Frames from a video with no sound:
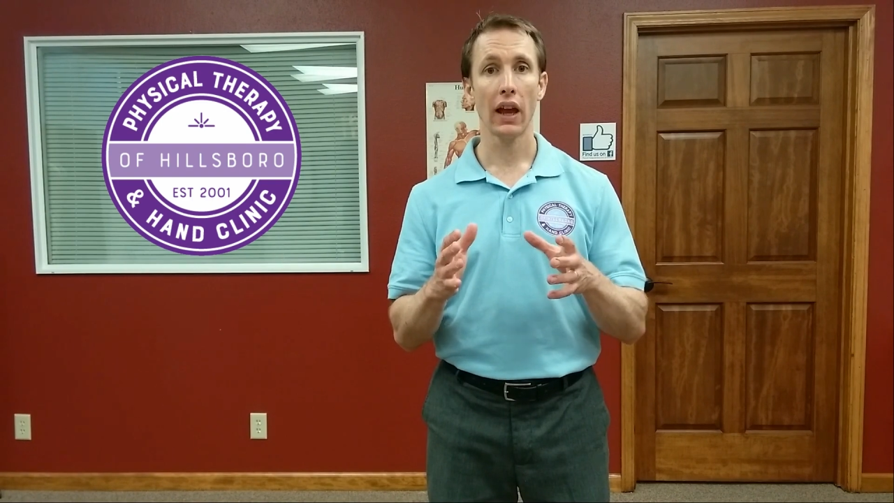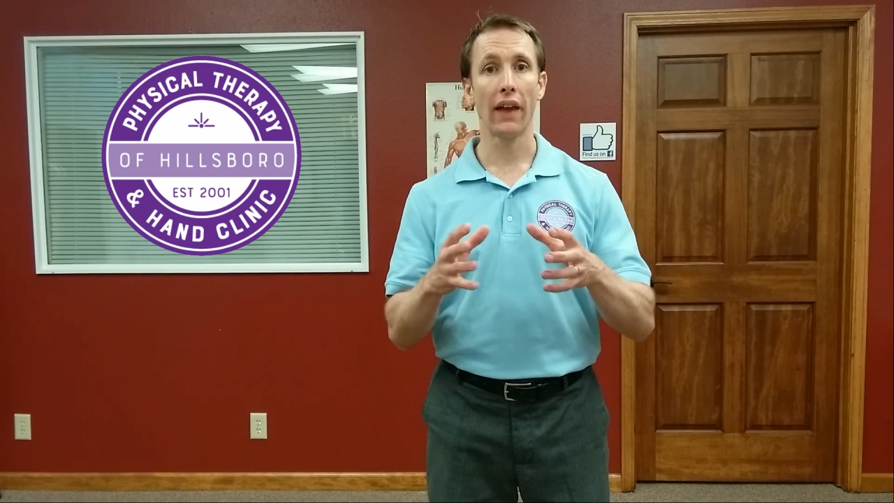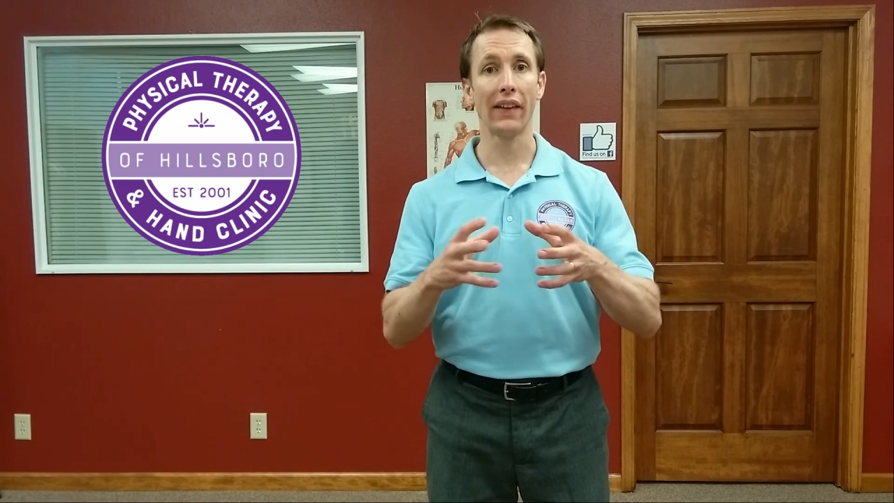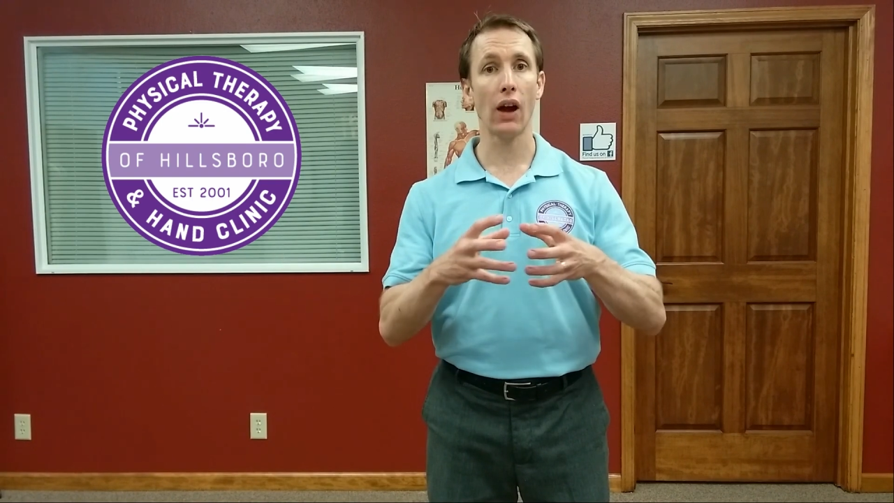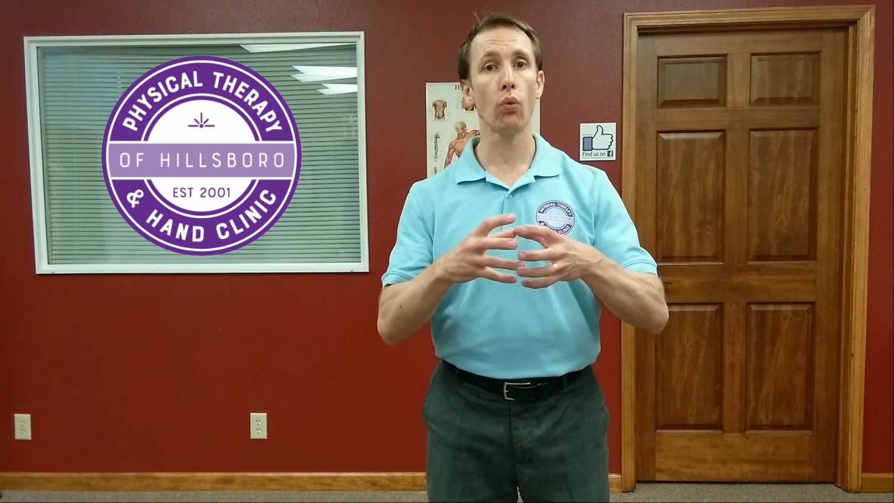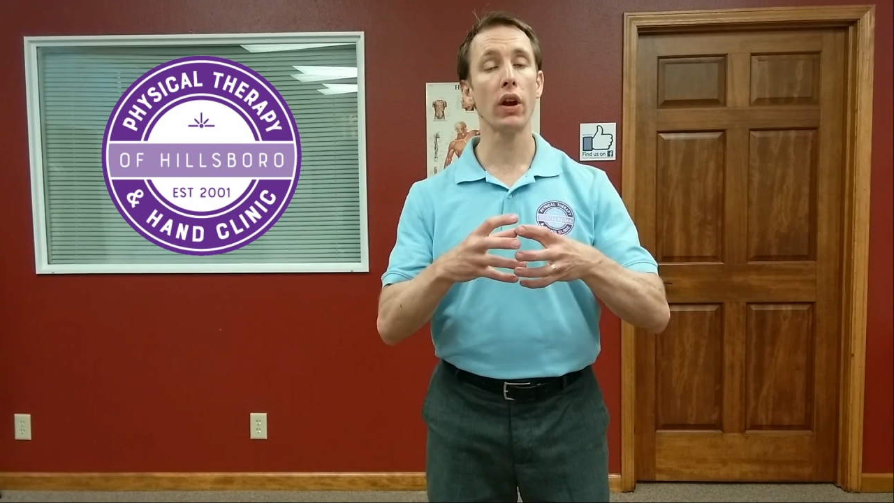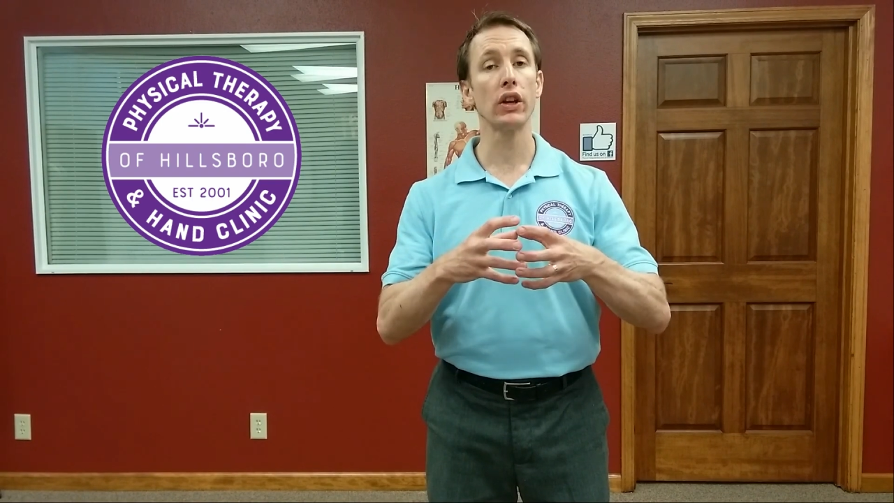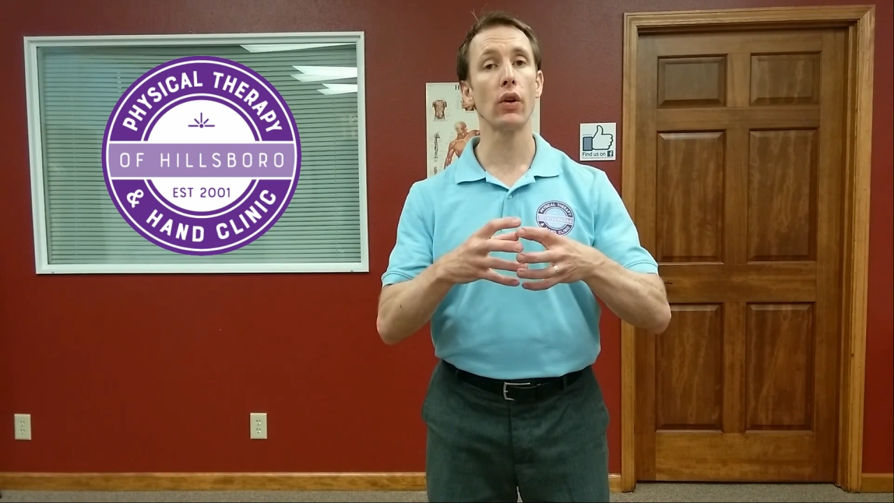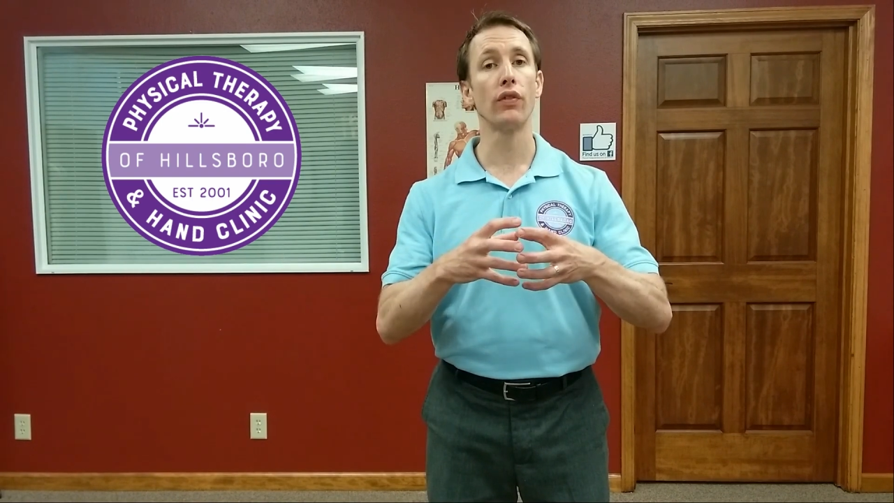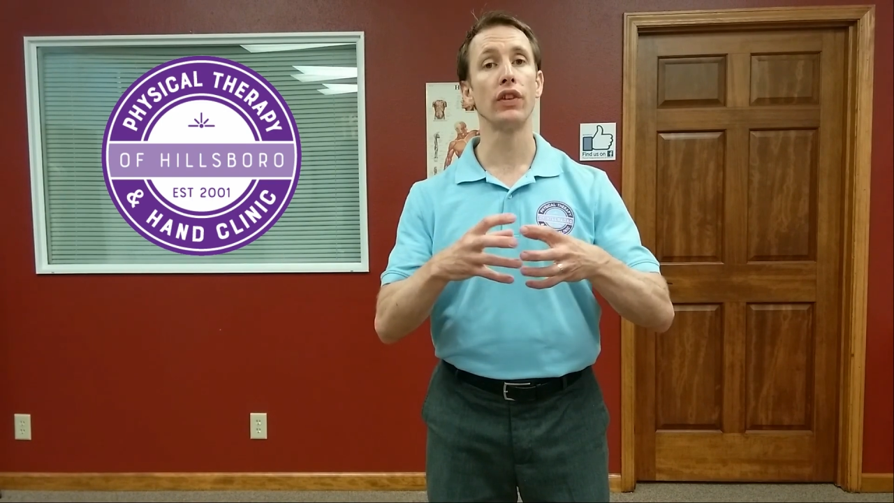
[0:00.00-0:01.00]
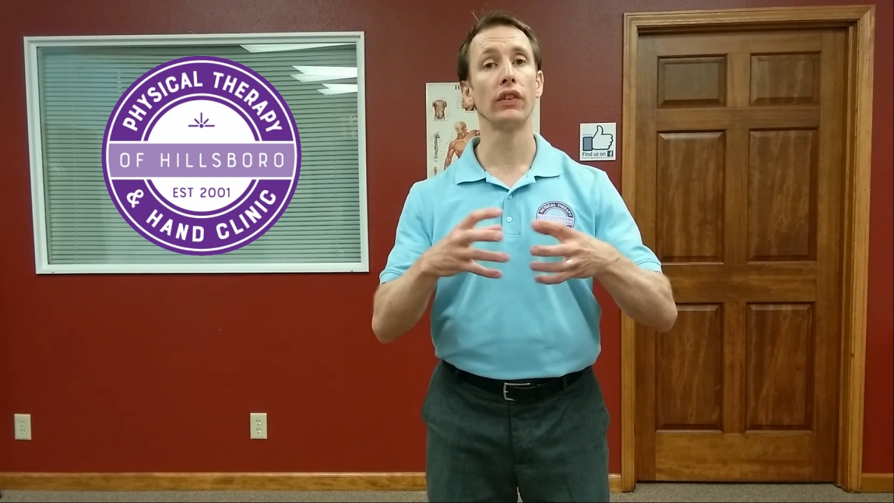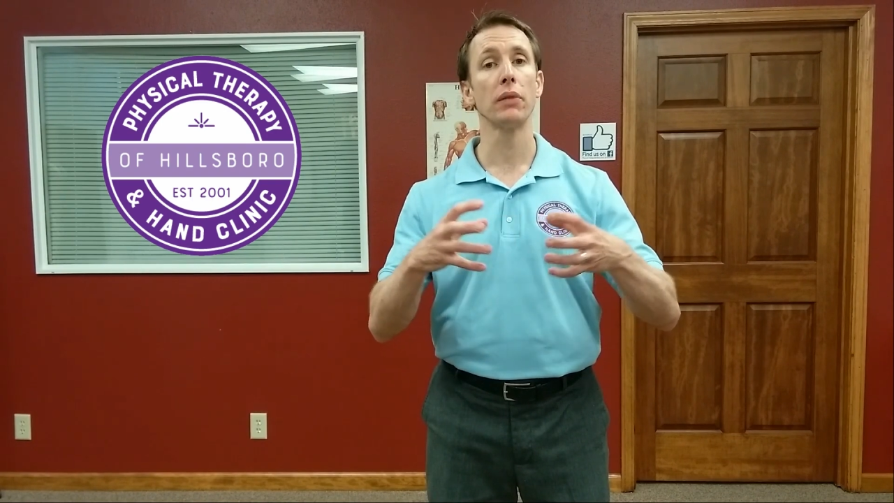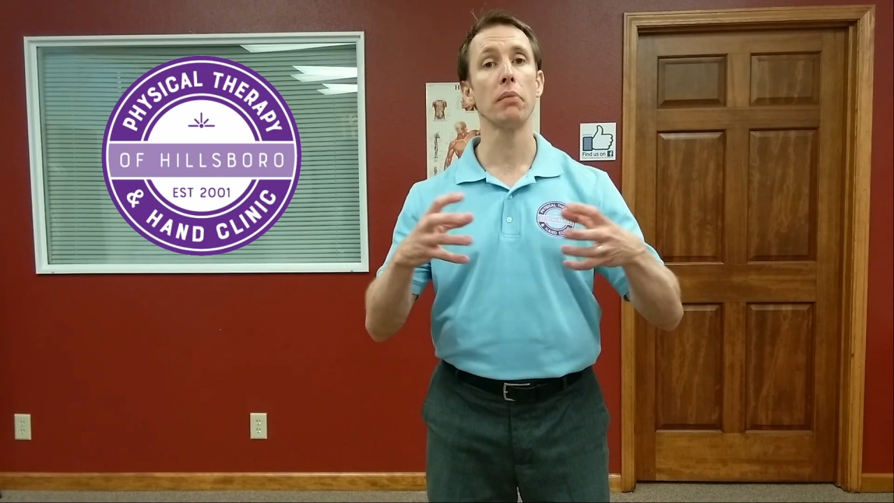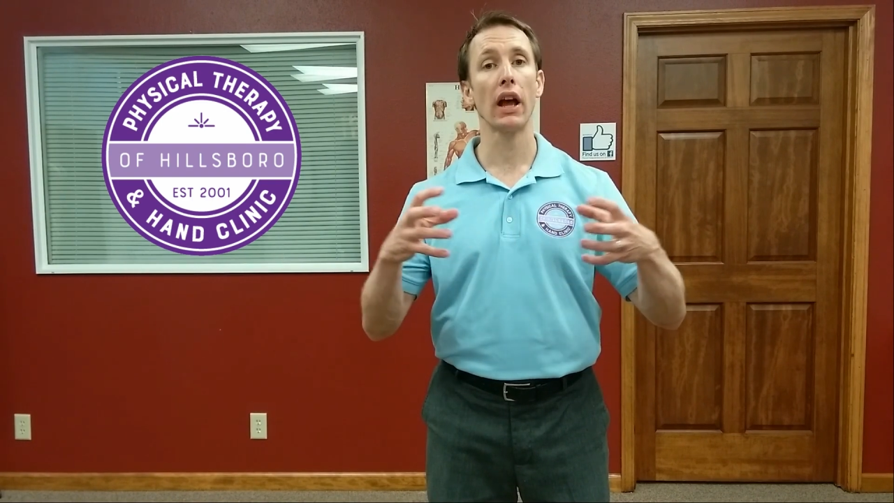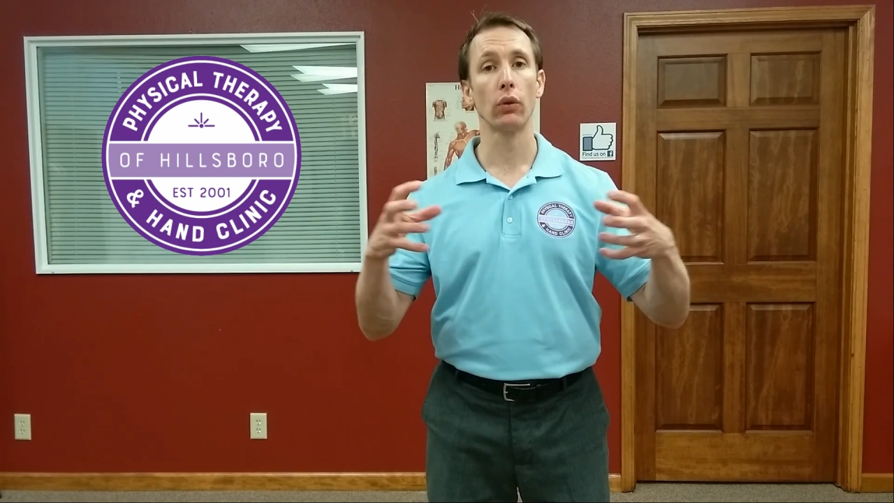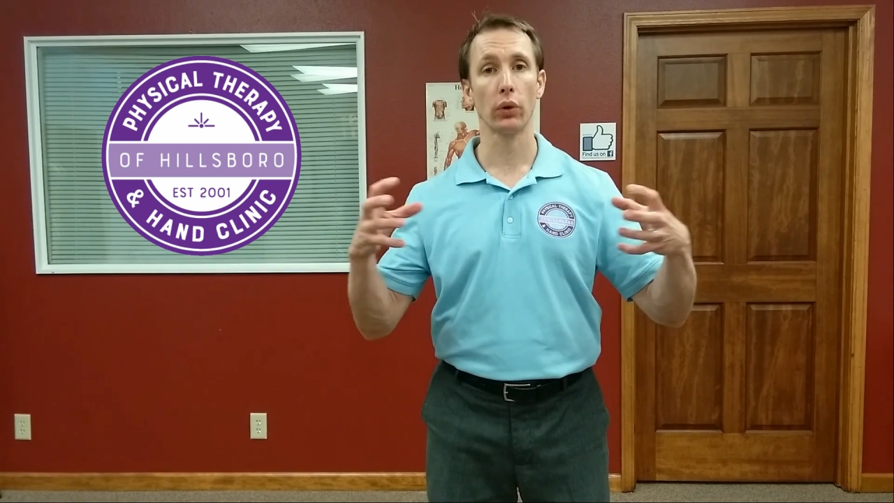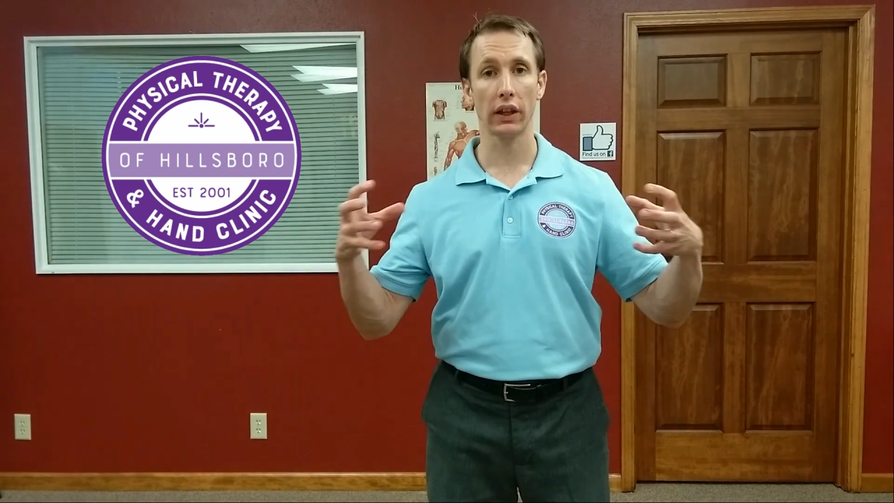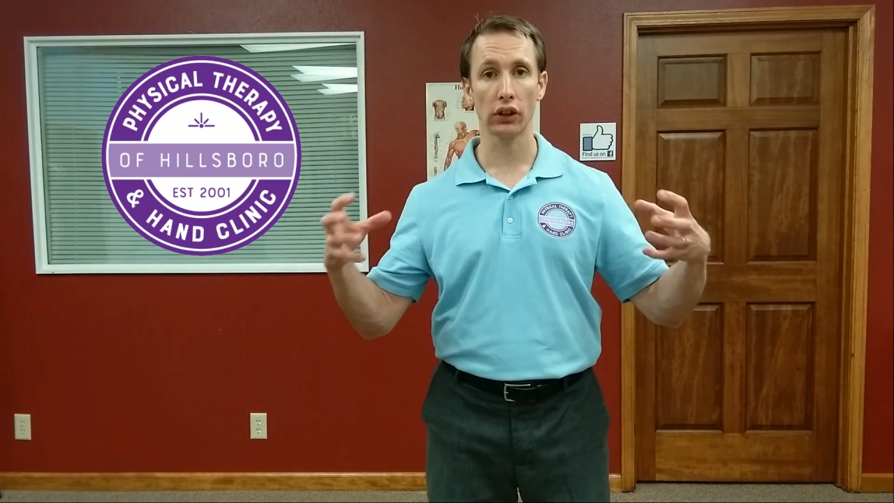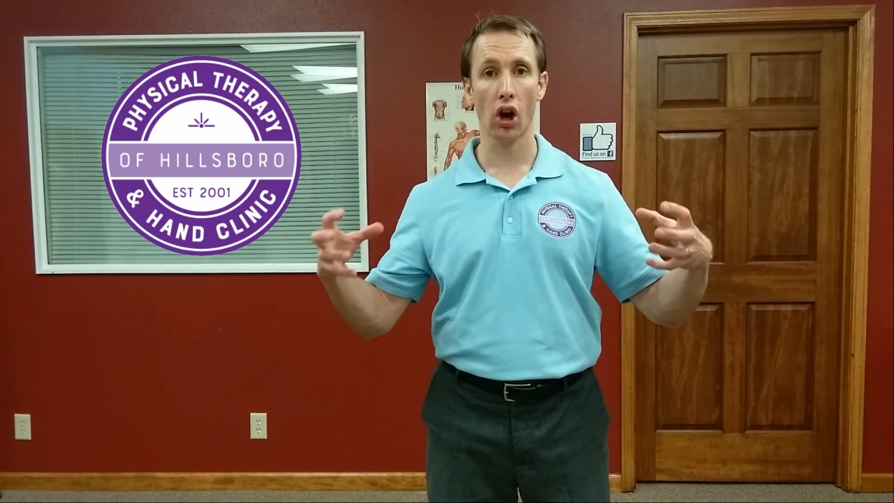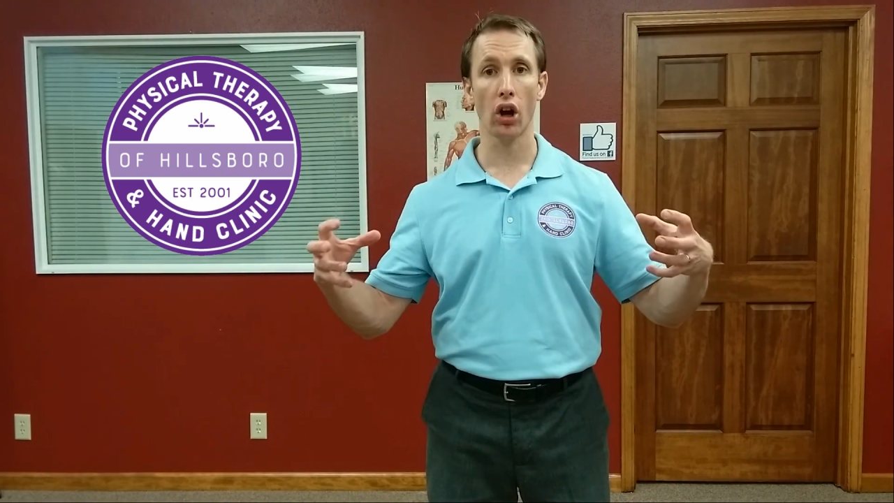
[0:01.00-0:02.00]
and that window of feeling better will
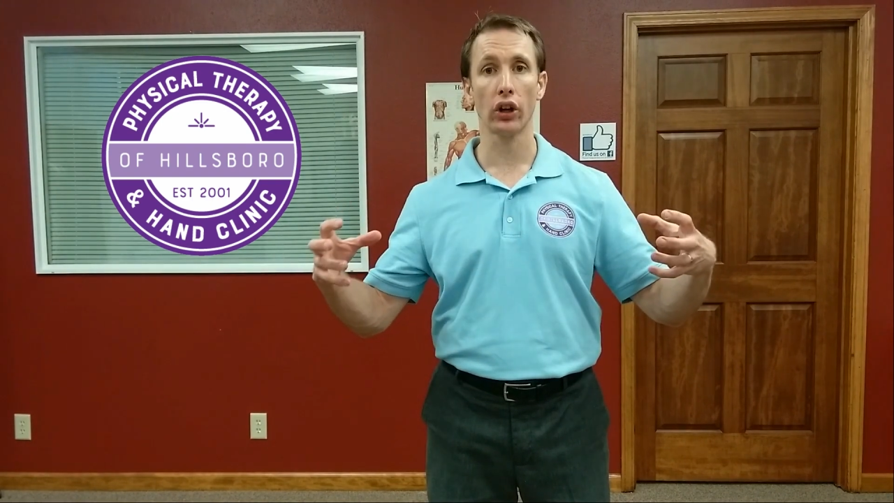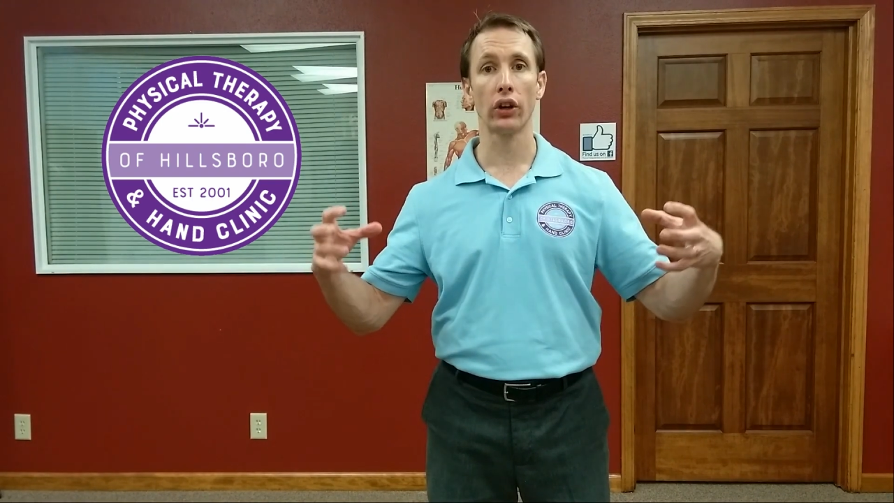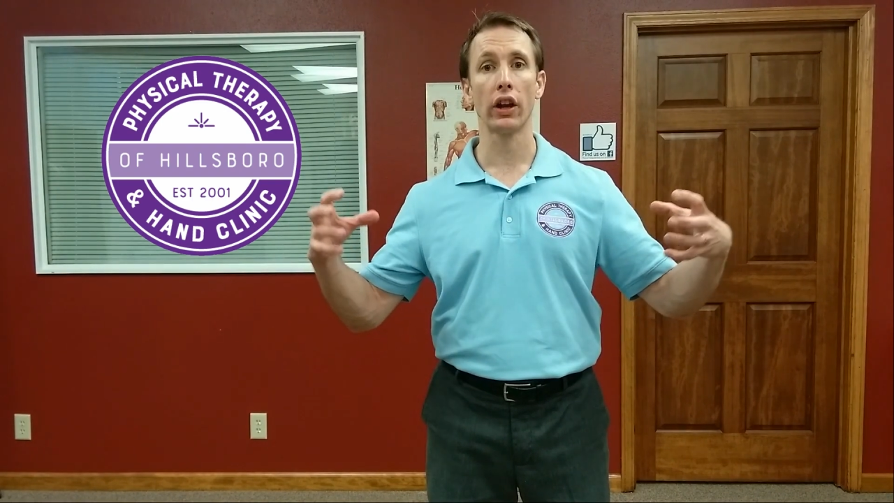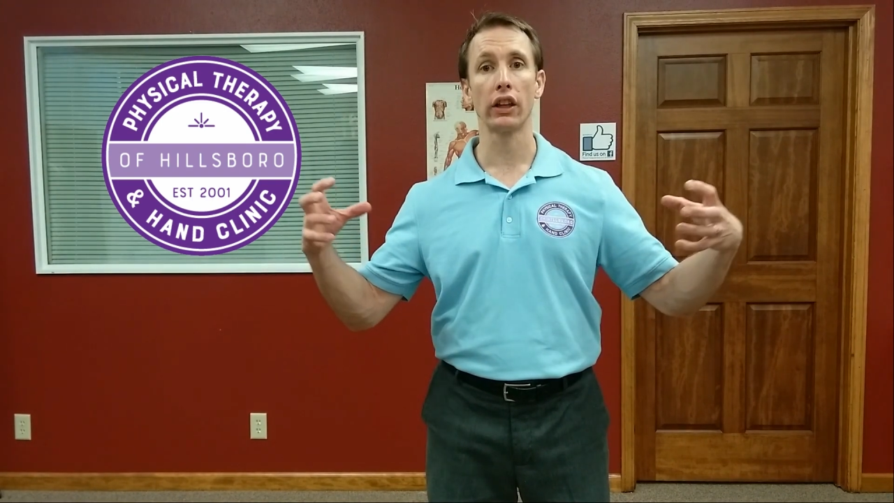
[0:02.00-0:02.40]
get longer